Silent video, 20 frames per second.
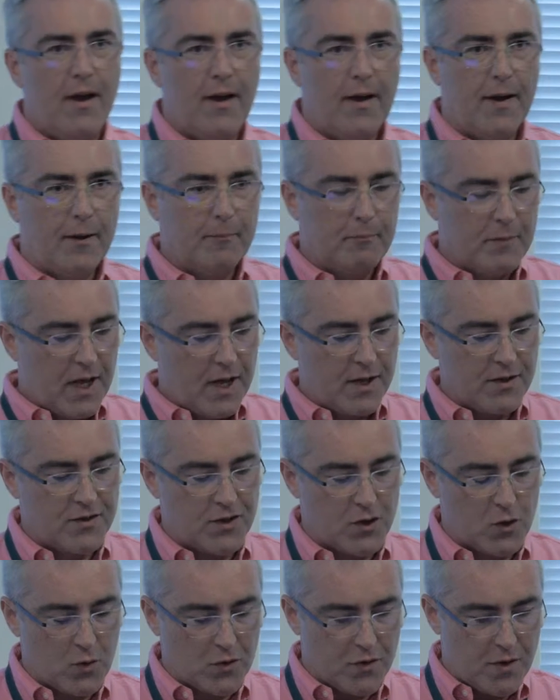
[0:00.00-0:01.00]
and
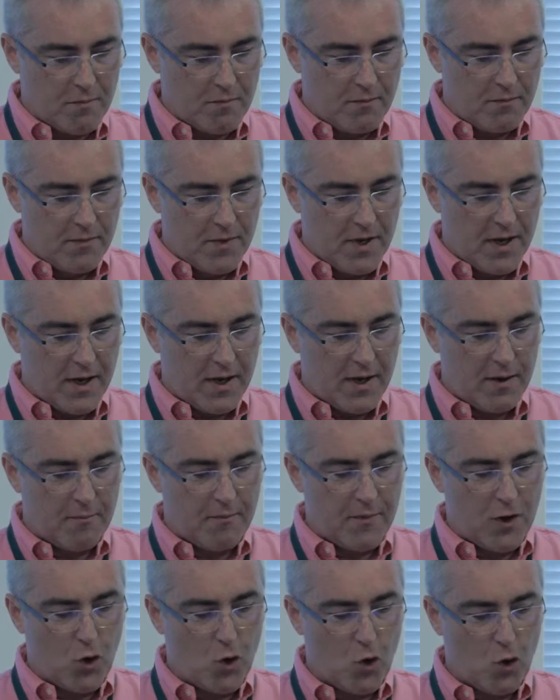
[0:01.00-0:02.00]
deal with them
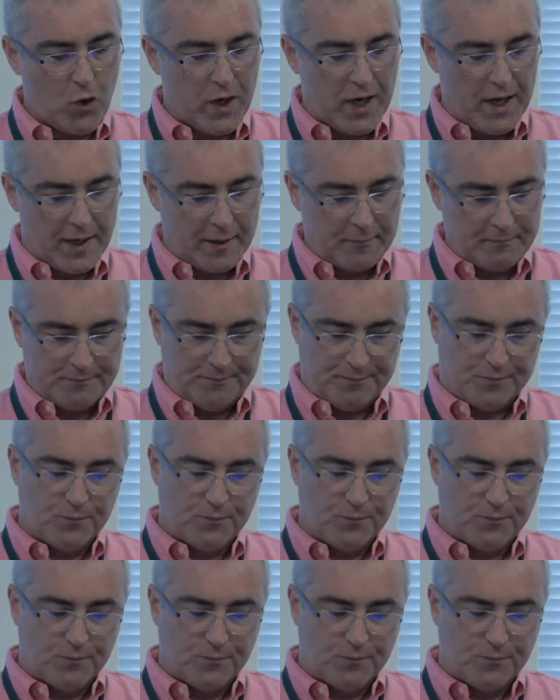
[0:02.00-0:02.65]
accordingly.